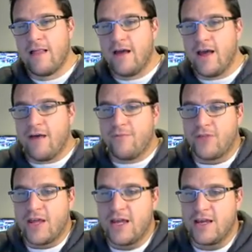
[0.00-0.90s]

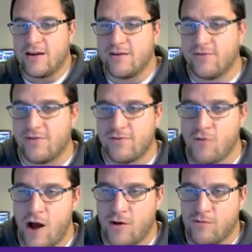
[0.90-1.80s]
Um, the
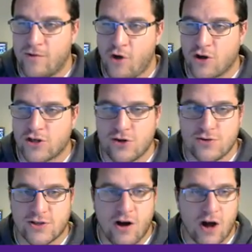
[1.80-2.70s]
well, we've got a two
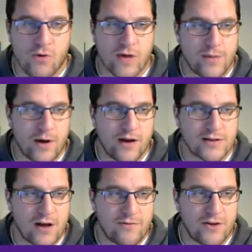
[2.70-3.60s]
star goalkeeper
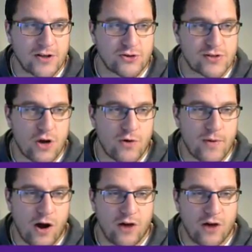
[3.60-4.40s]
as our first choice goalkeeper.